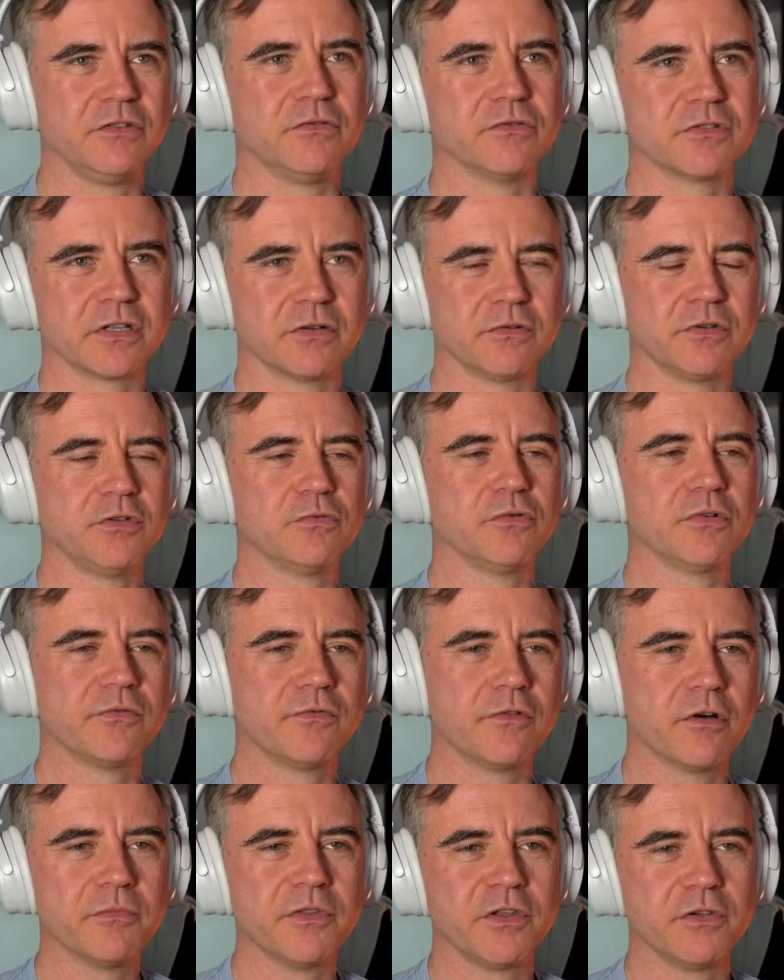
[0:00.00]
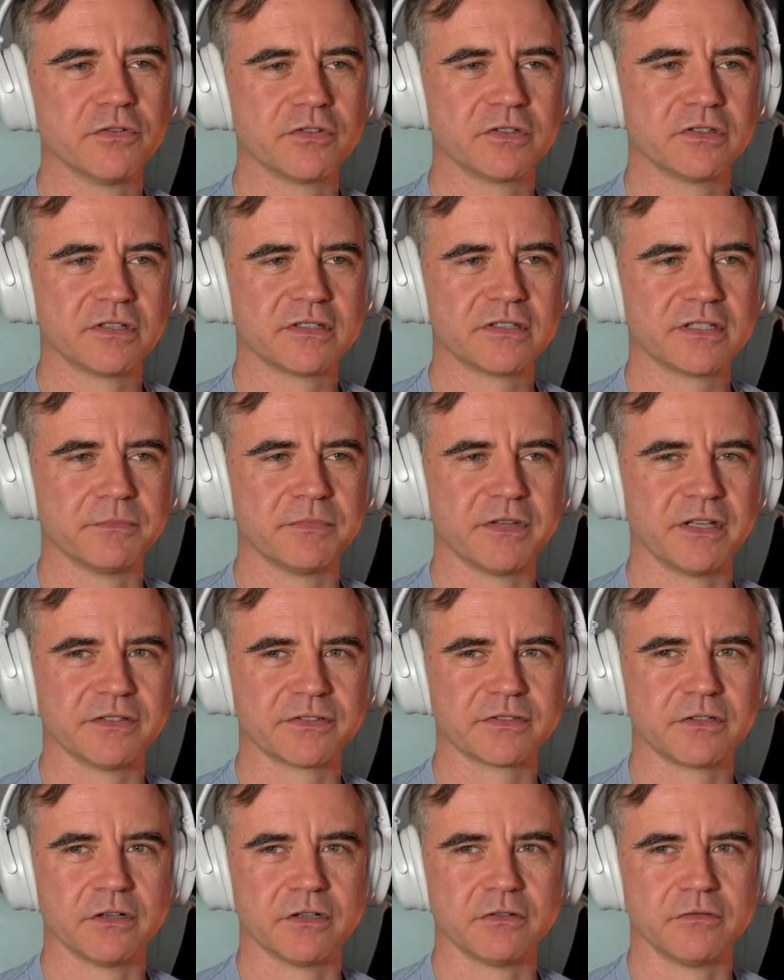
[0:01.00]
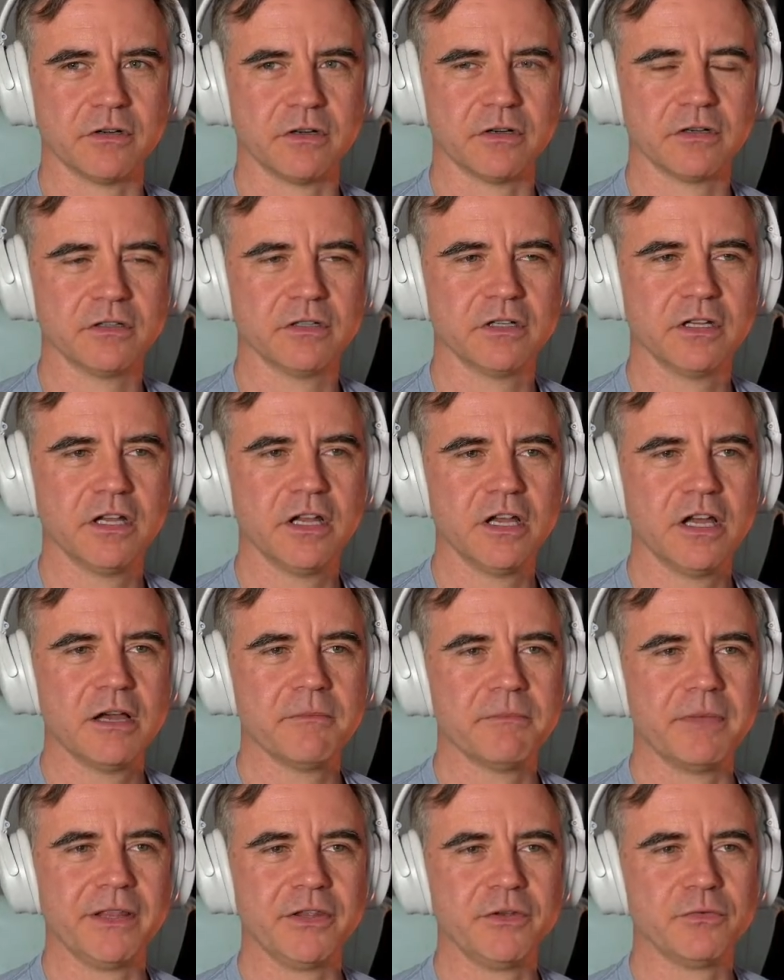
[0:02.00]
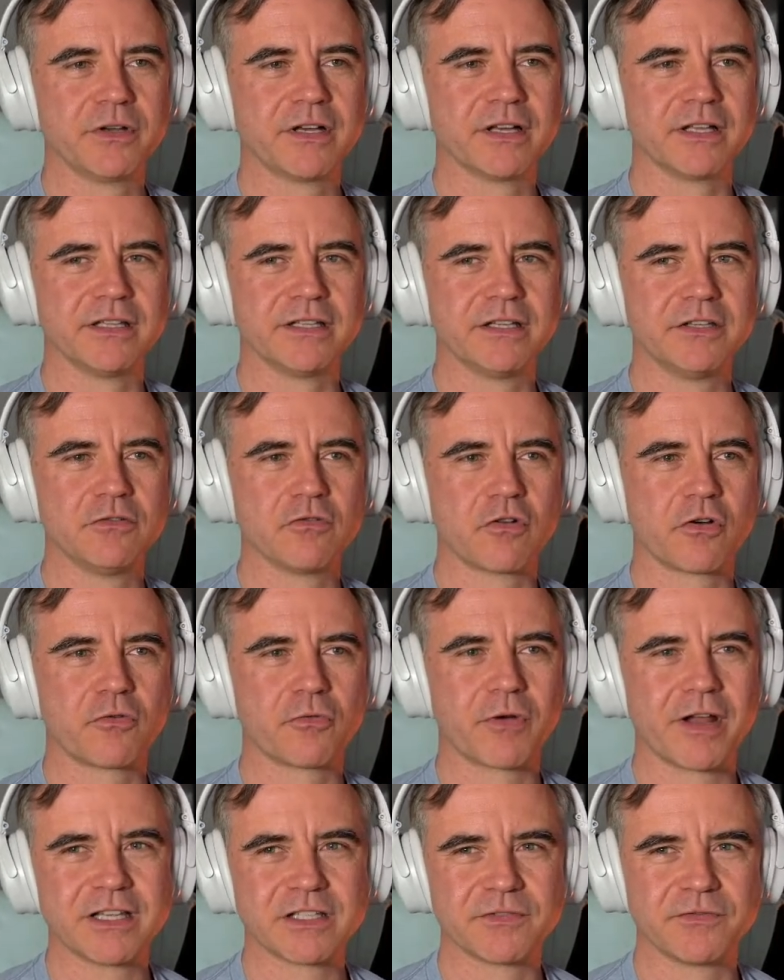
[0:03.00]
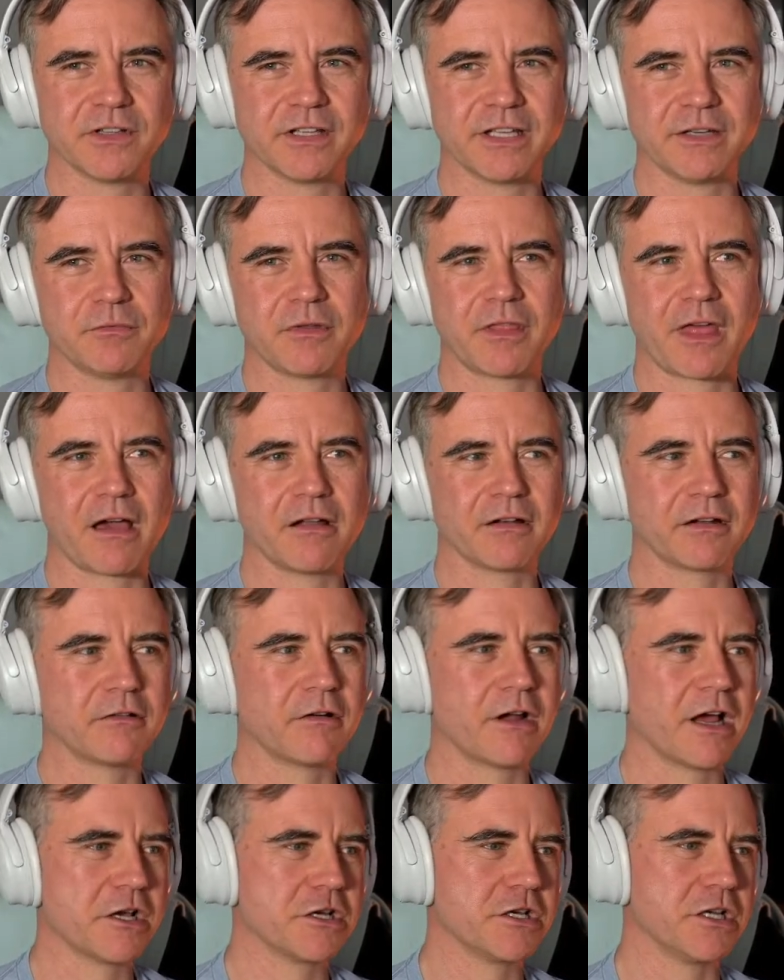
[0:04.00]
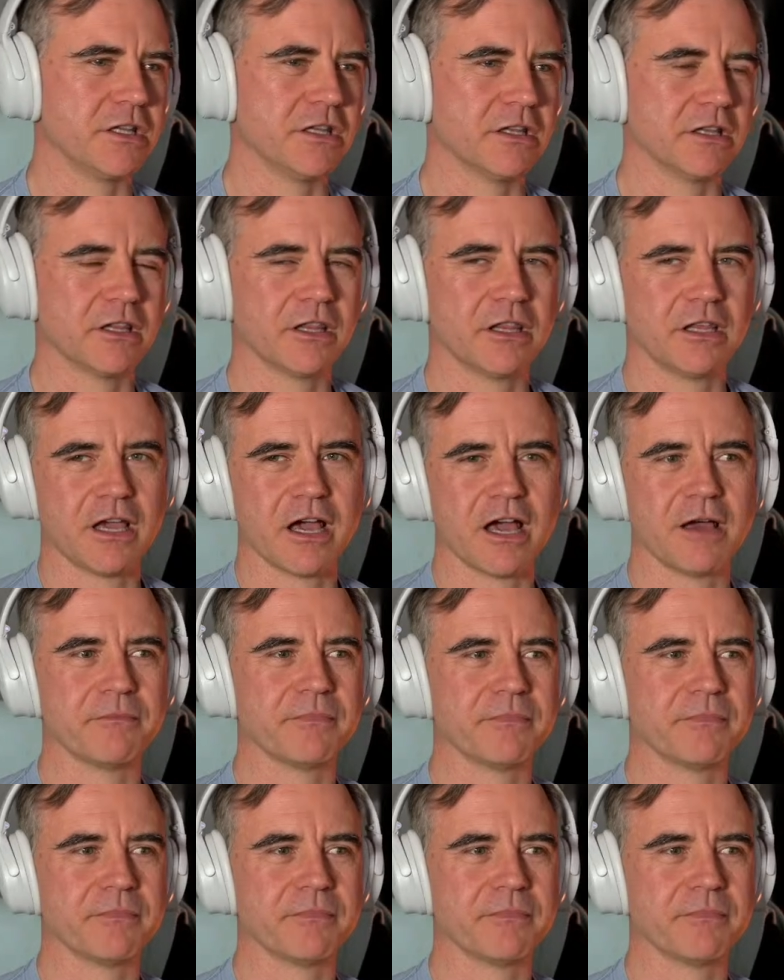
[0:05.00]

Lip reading: So you inform the user that something's gone wrong, but you continue gracefully without crashing the app.